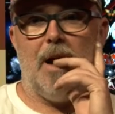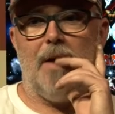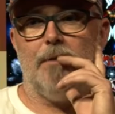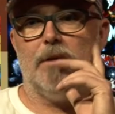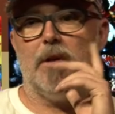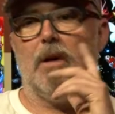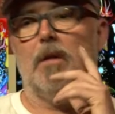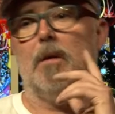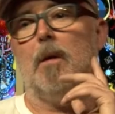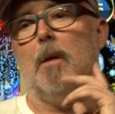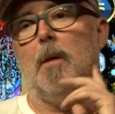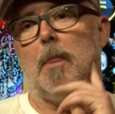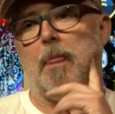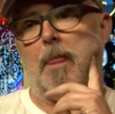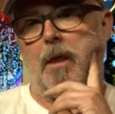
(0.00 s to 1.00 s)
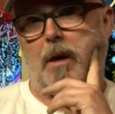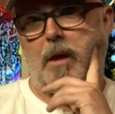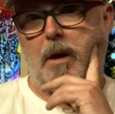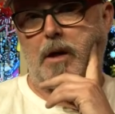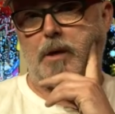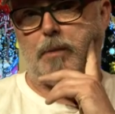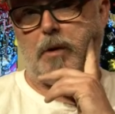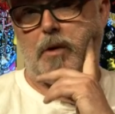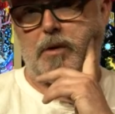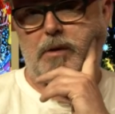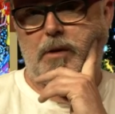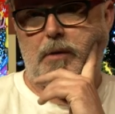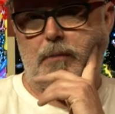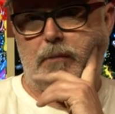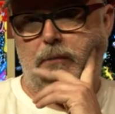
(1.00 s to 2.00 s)
I I suppose
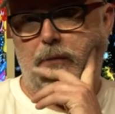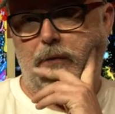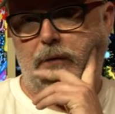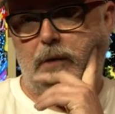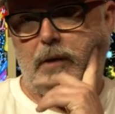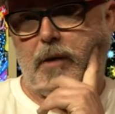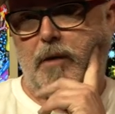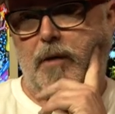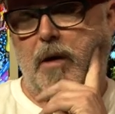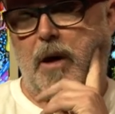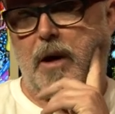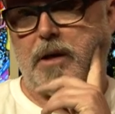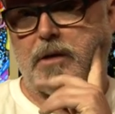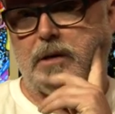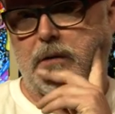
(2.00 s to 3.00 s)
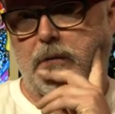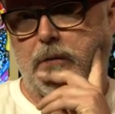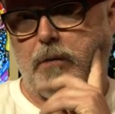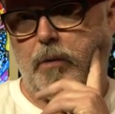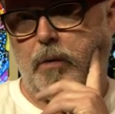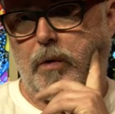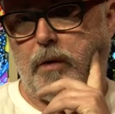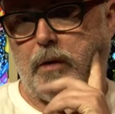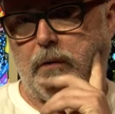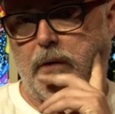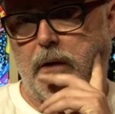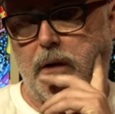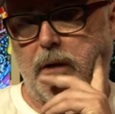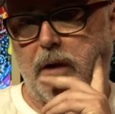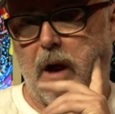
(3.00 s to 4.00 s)
the the nice well, the
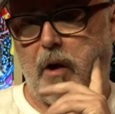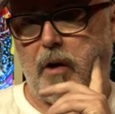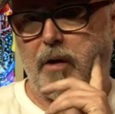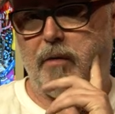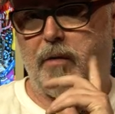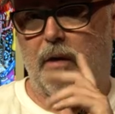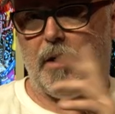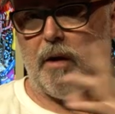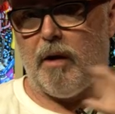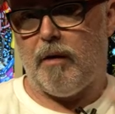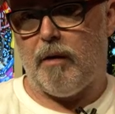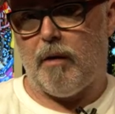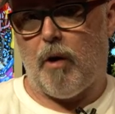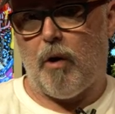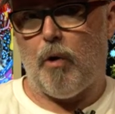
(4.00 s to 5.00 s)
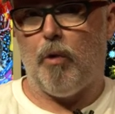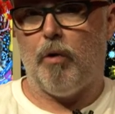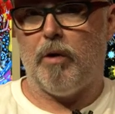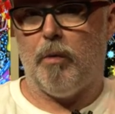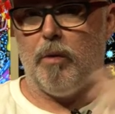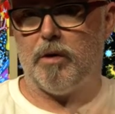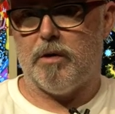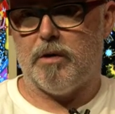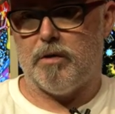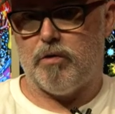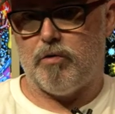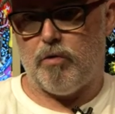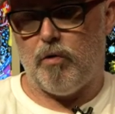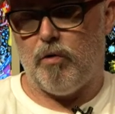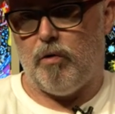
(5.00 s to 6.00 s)
narrative that I hold and which is
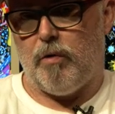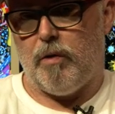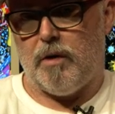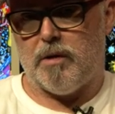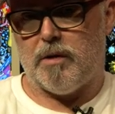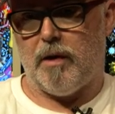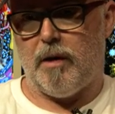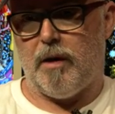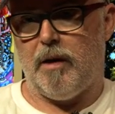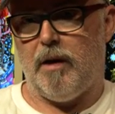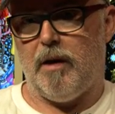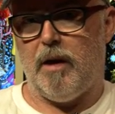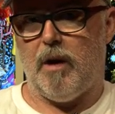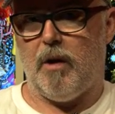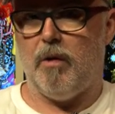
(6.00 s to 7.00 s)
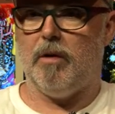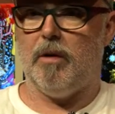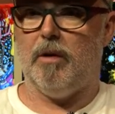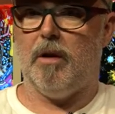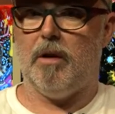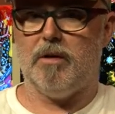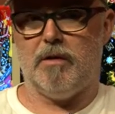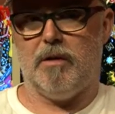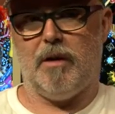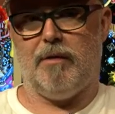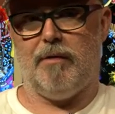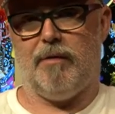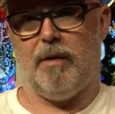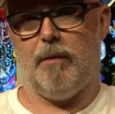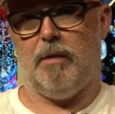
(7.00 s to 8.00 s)
true is that I inherited those
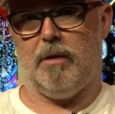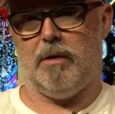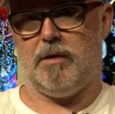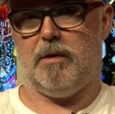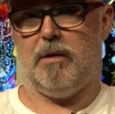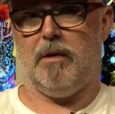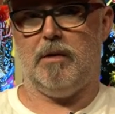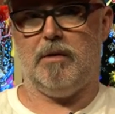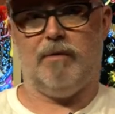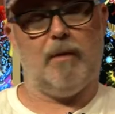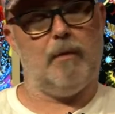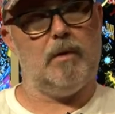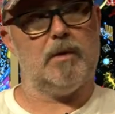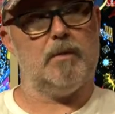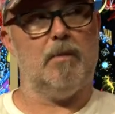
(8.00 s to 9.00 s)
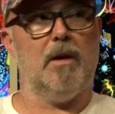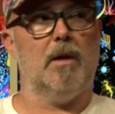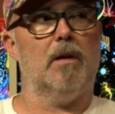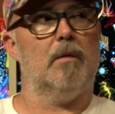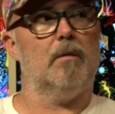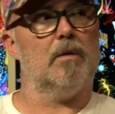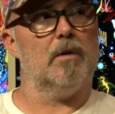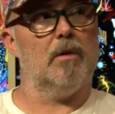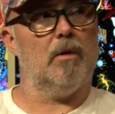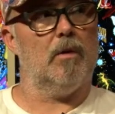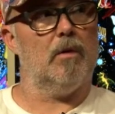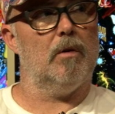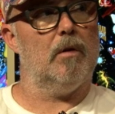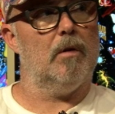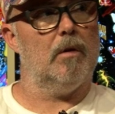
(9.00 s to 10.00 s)
that fabulous these fabulous mediums. You
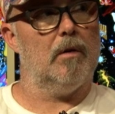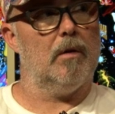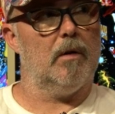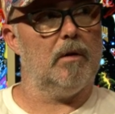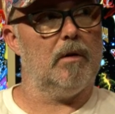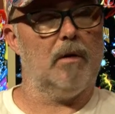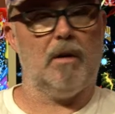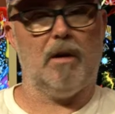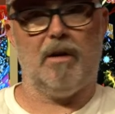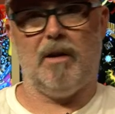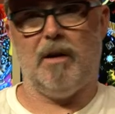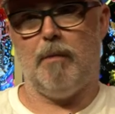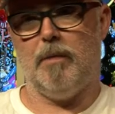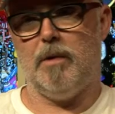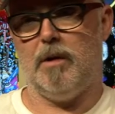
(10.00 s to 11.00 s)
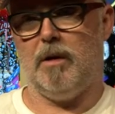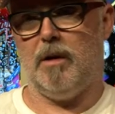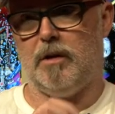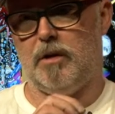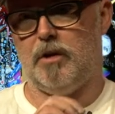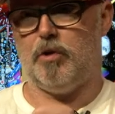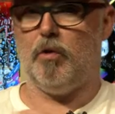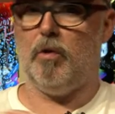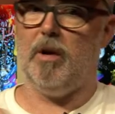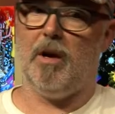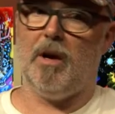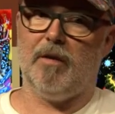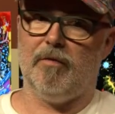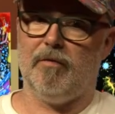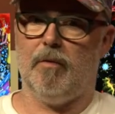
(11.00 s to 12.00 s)
know, like the kind of that like the story
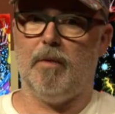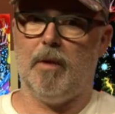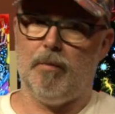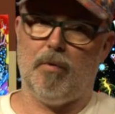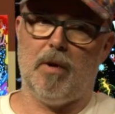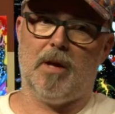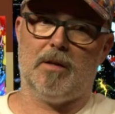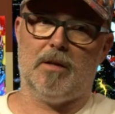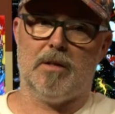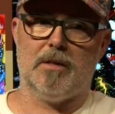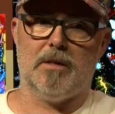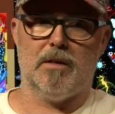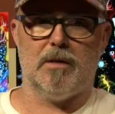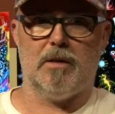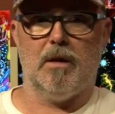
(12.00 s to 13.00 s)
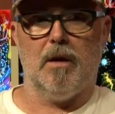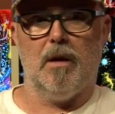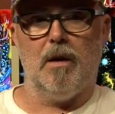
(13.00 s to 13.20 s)
arc for my practice is